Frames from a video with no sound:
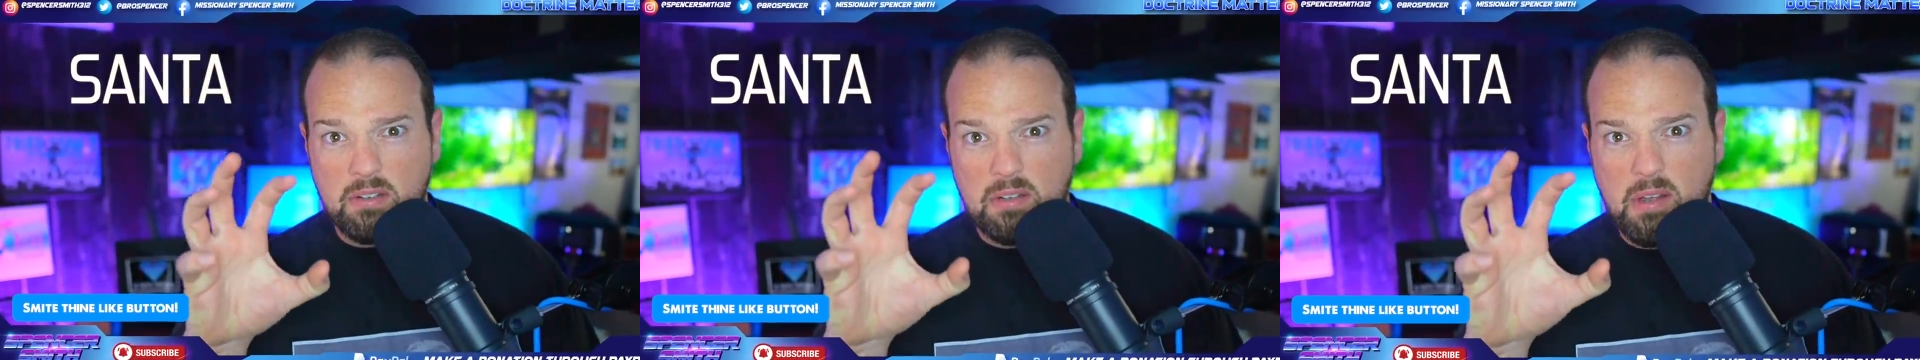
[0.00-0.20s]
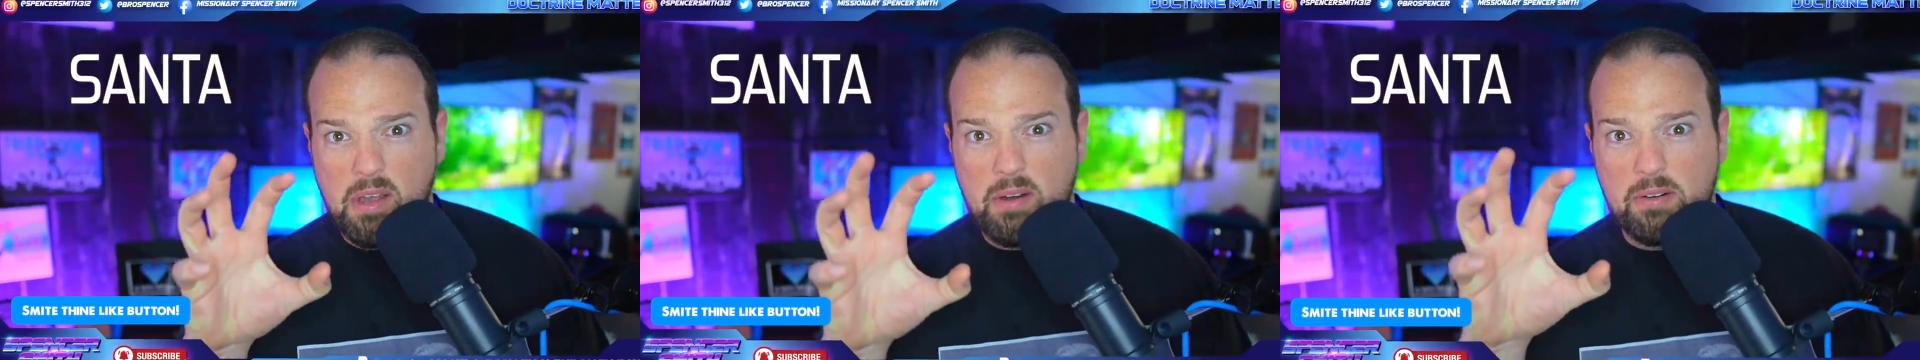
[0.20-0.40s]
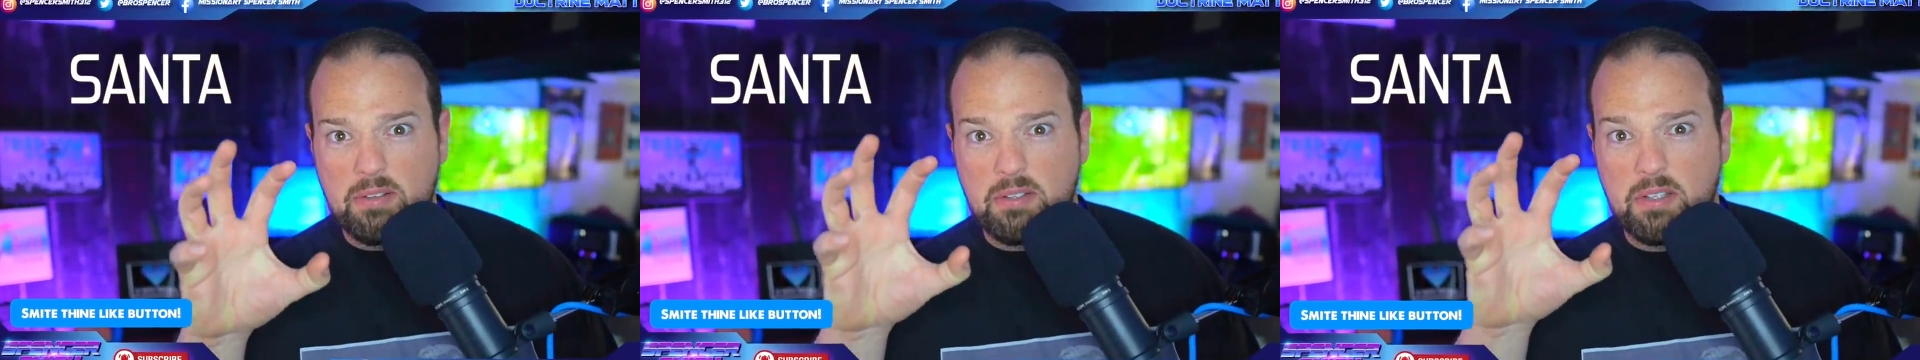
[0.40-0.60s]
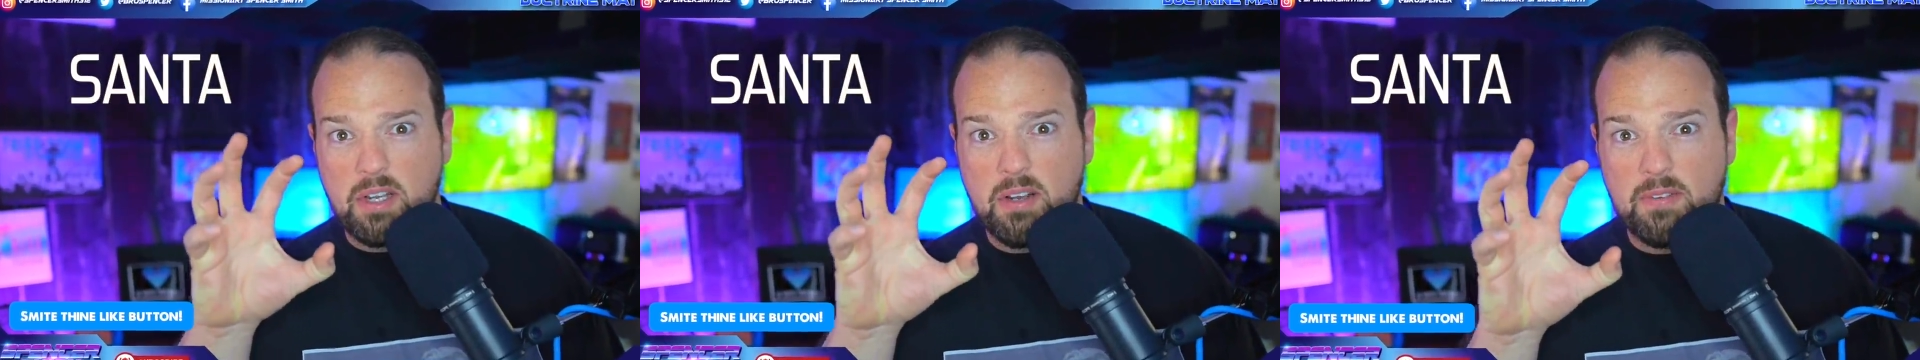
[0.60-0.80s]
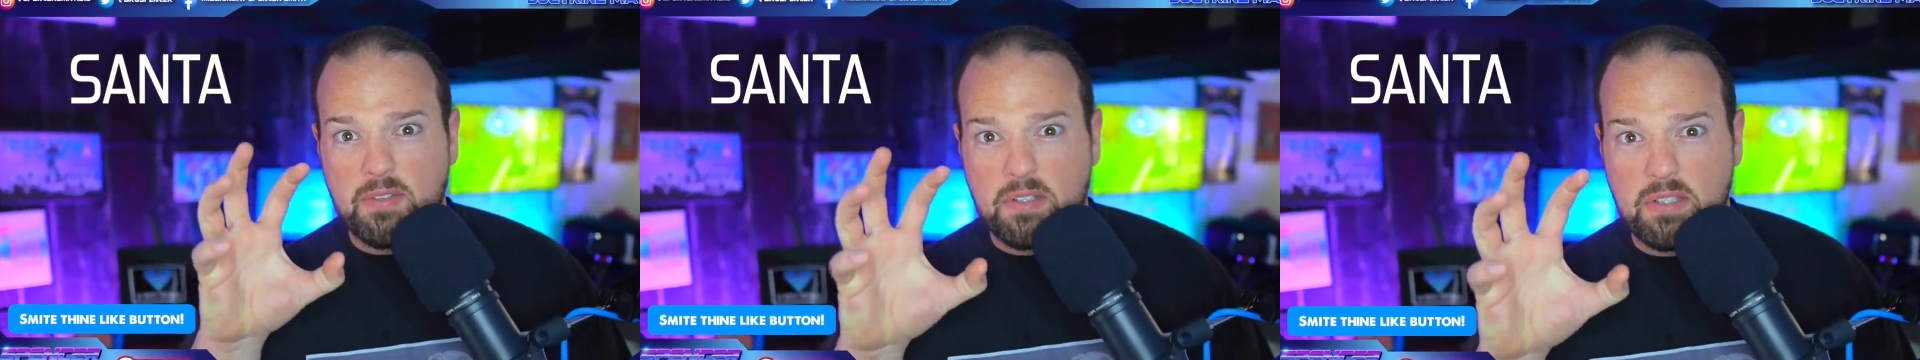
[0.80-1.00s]
letters
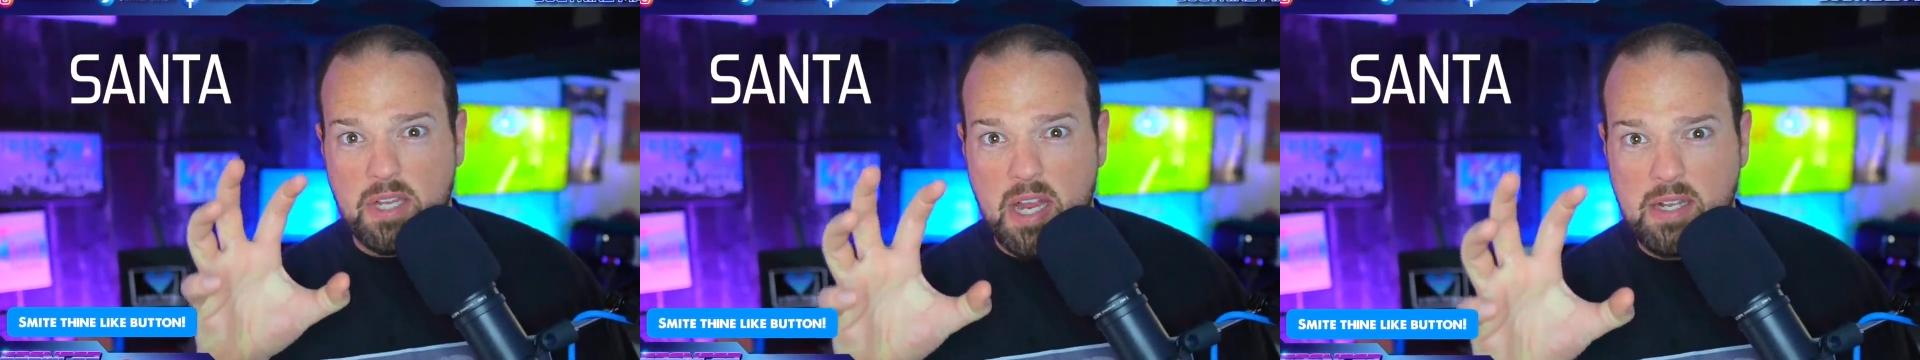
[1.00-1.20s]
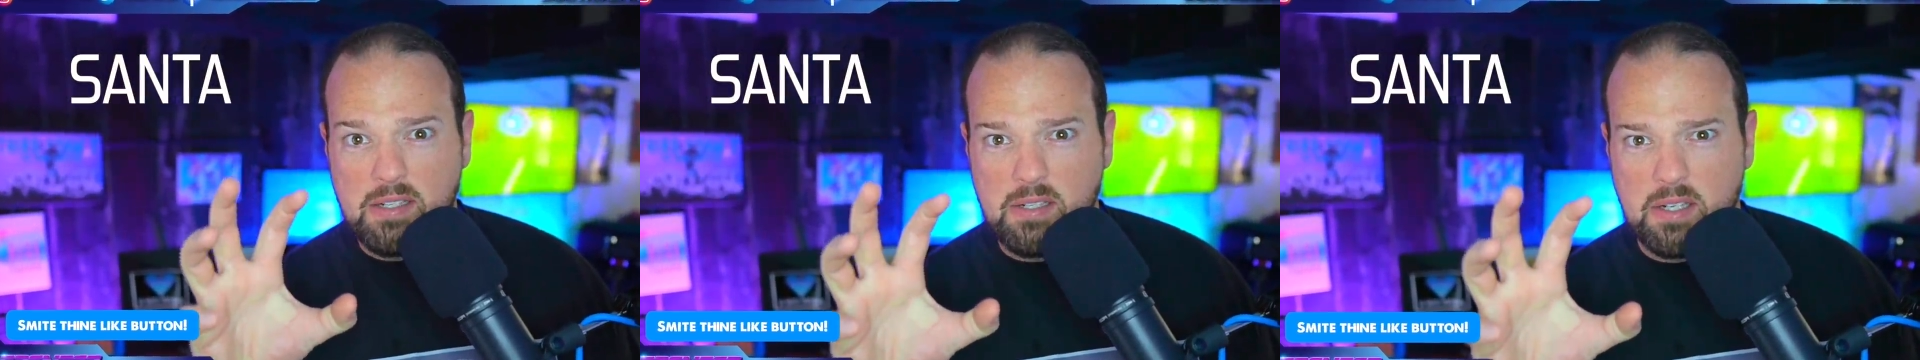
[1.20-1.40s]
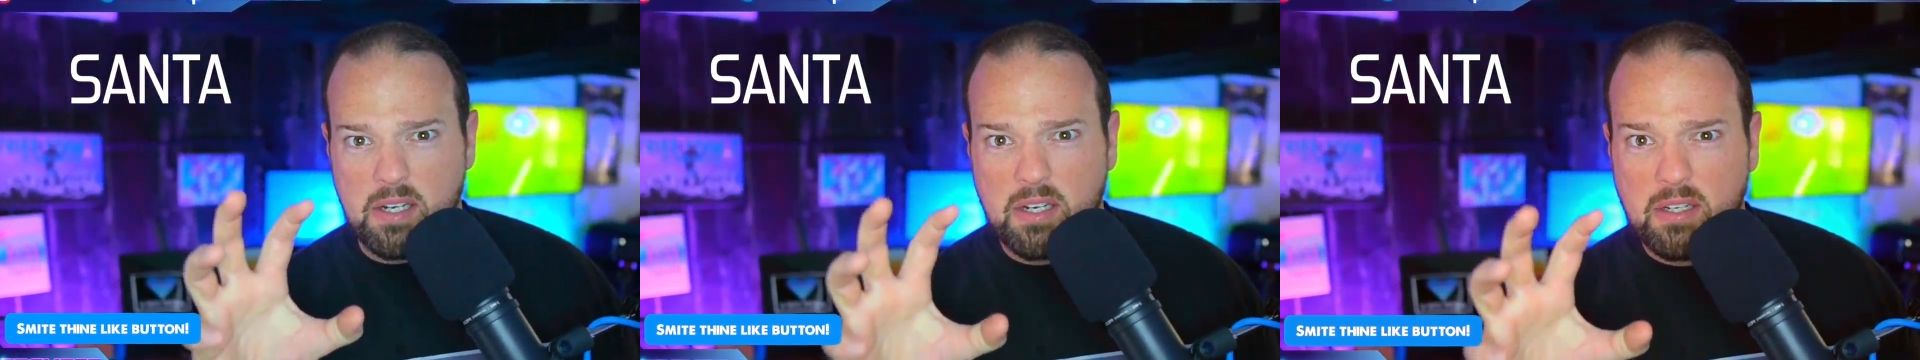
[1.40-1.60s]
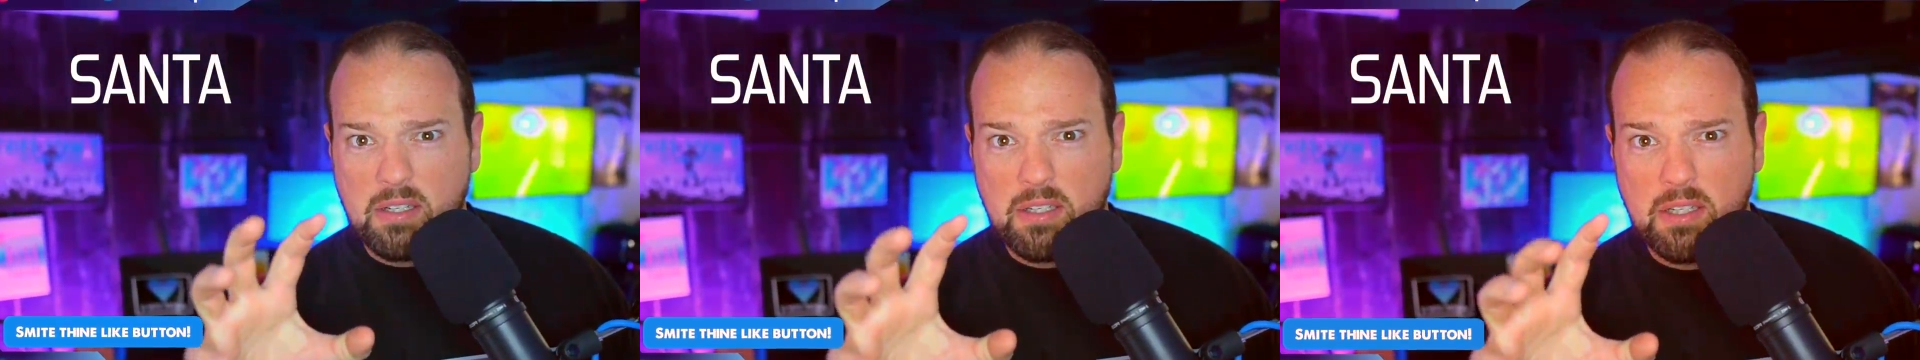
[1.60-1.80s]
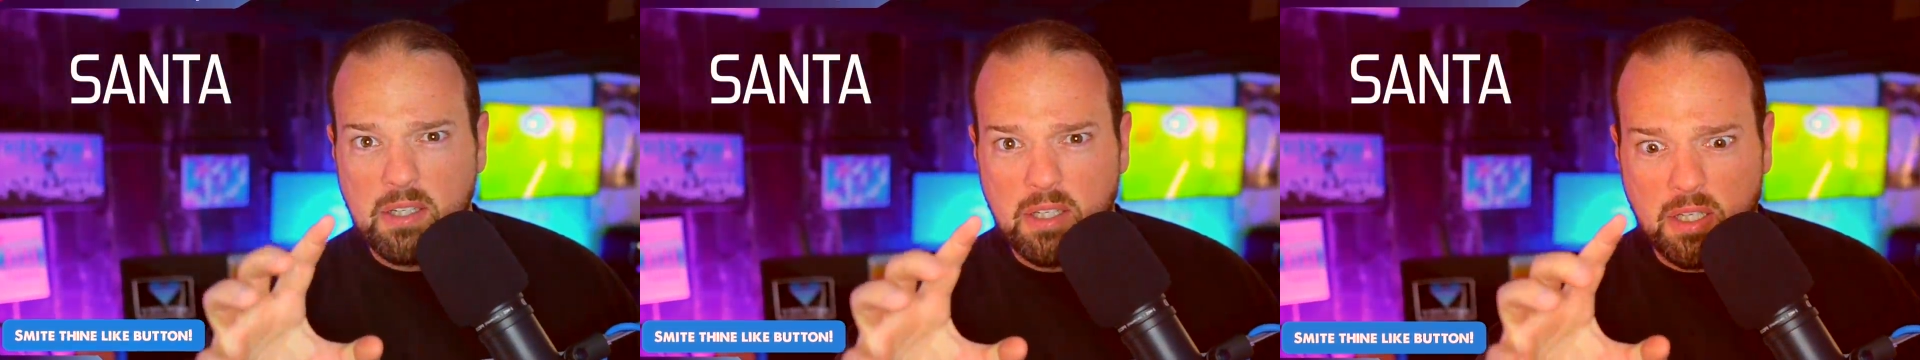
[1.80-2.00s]
of Santa,